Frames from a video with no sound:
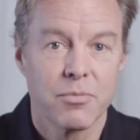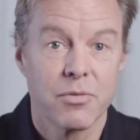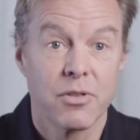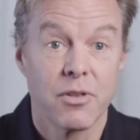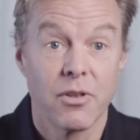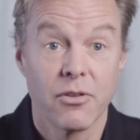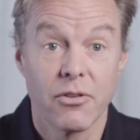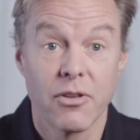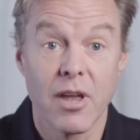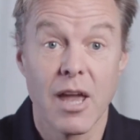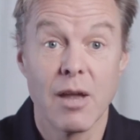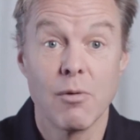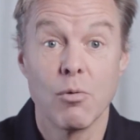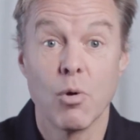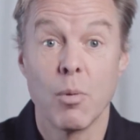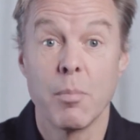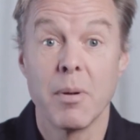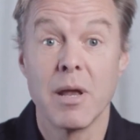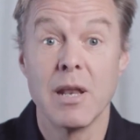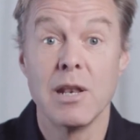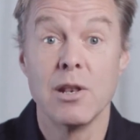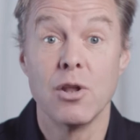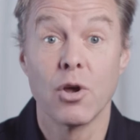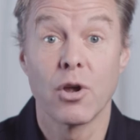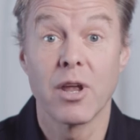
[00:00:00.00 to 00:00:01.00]
Today we'll
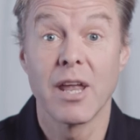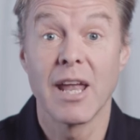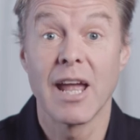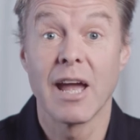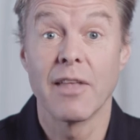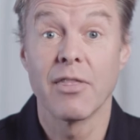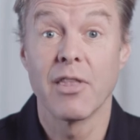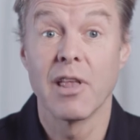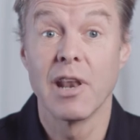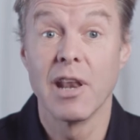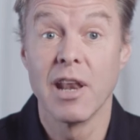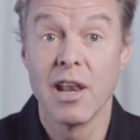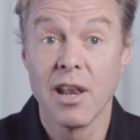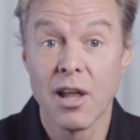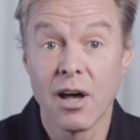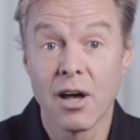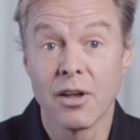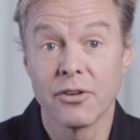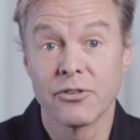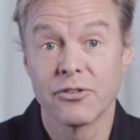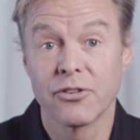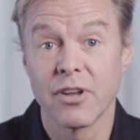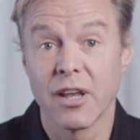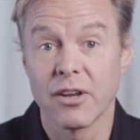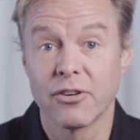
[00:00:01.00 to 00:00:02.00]
be looking at the
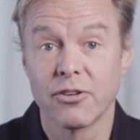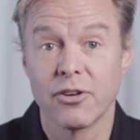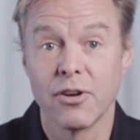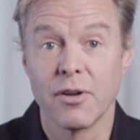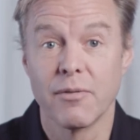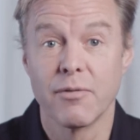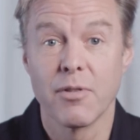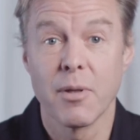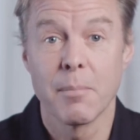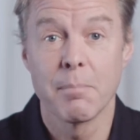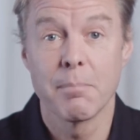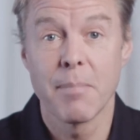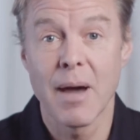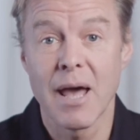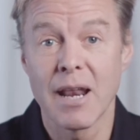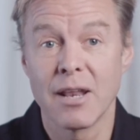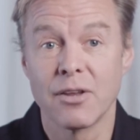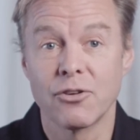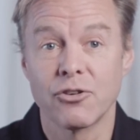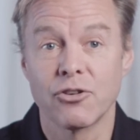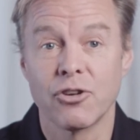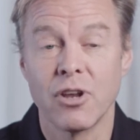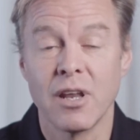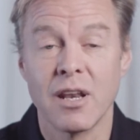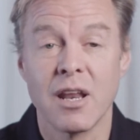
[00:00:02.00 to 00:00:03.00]
last section of the
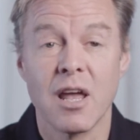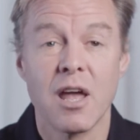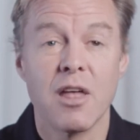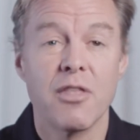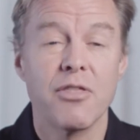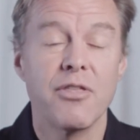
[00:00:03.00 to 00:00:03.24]
balance sheet,